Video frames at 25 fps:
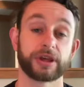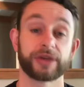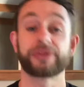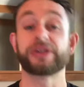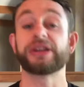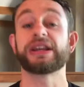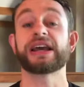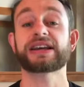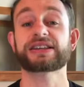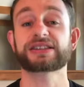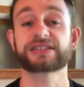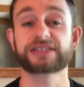The
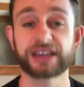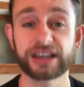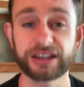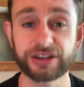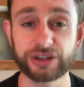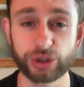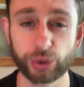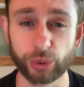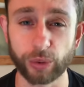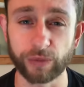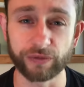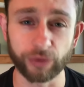next thing
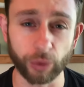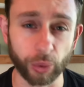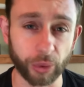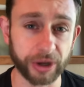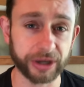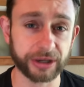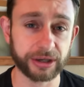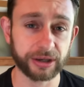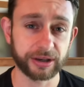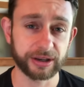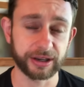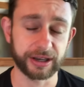to
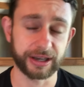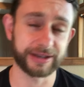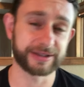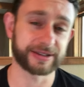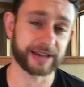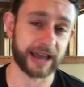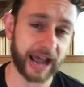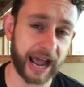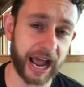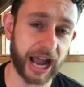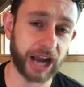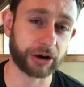avoid is
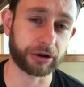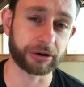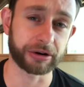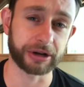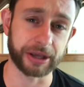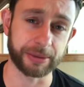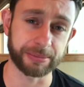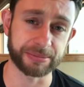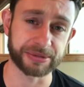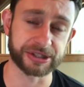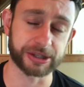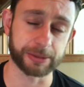
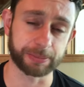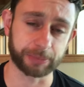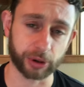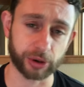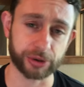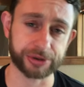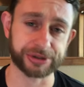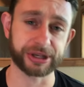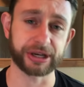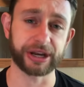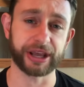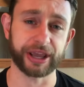acronyms. The
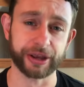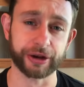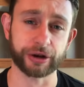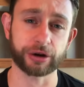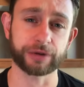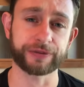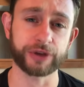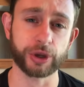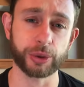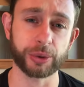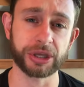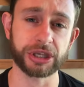person
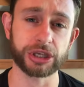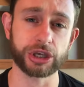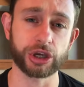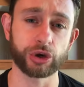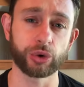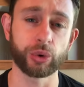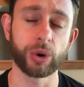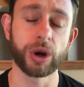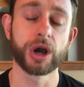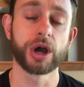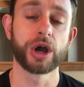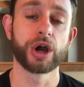interviewing
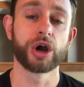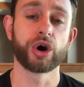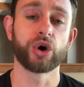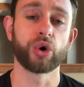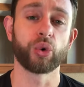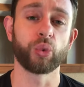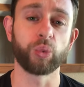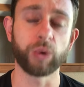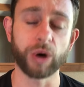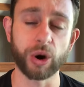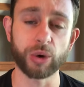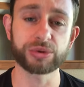you
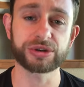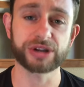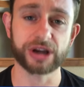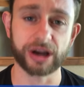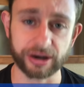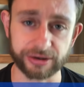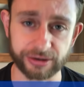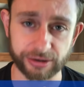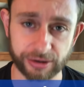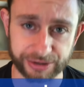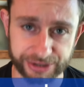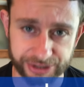won't
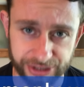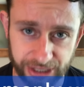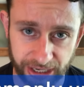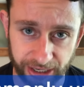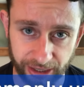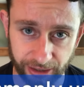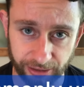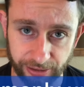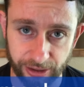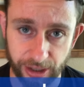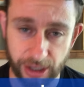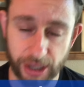
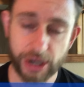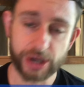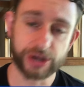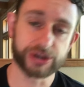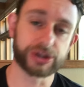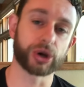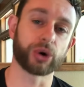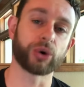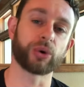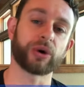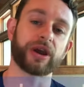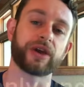understand.
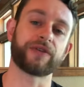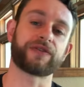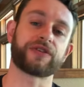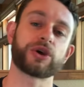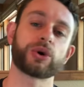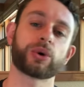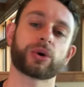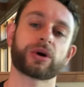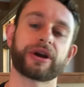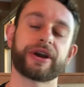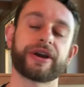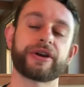So if
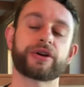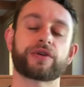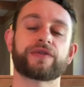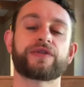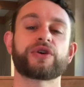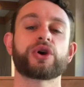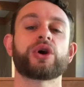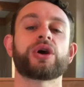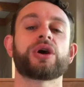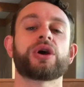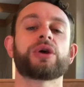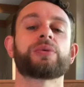you're
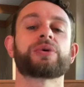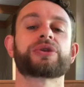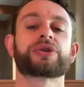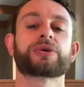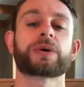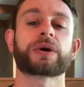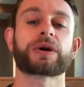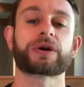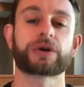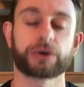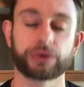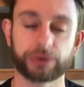interviewing with a
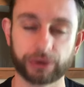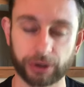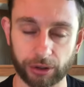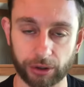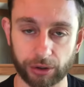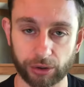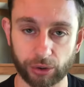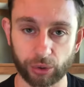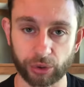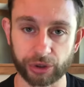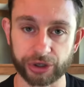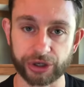recruiter
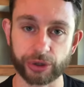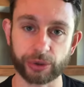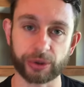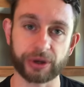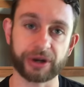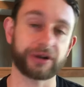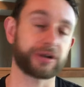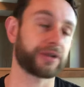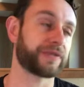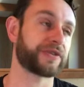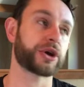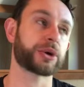or you're
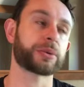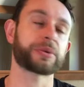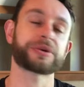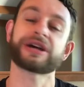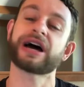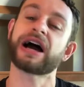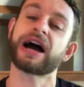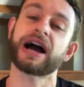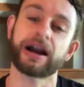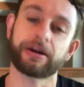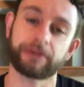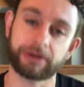interviewing with a
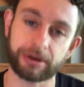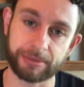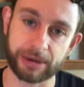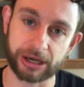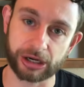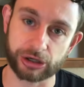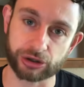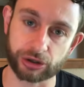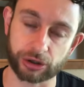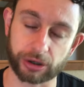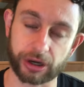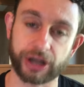hiring
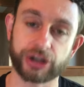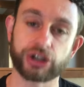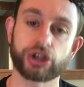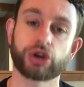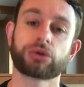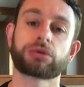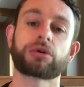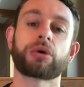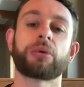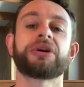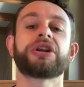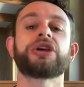manager and
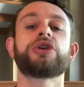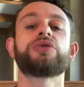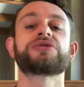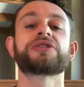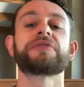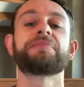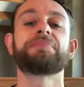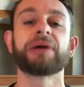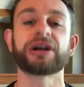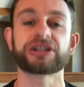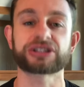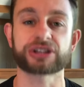you're going to use a
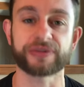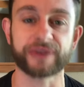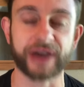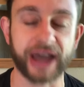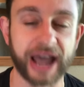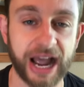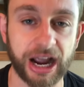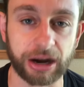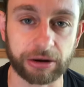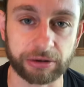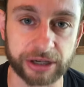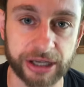bunch of
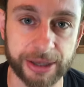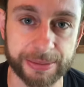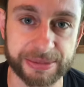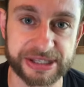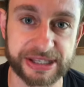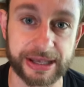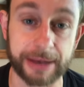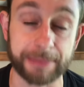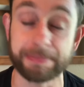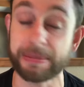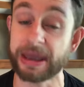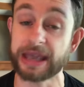acronyms
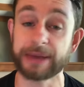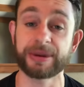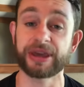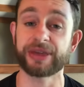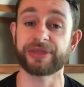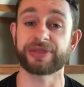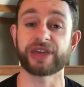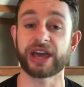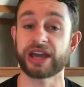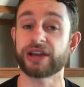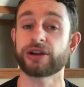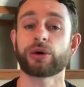that maybe
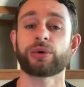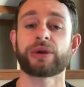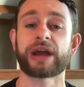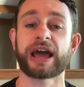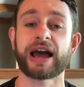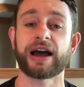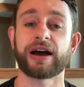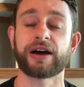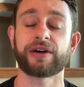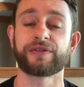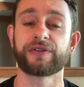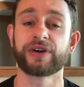they don't
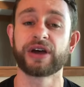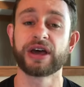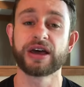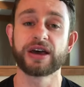have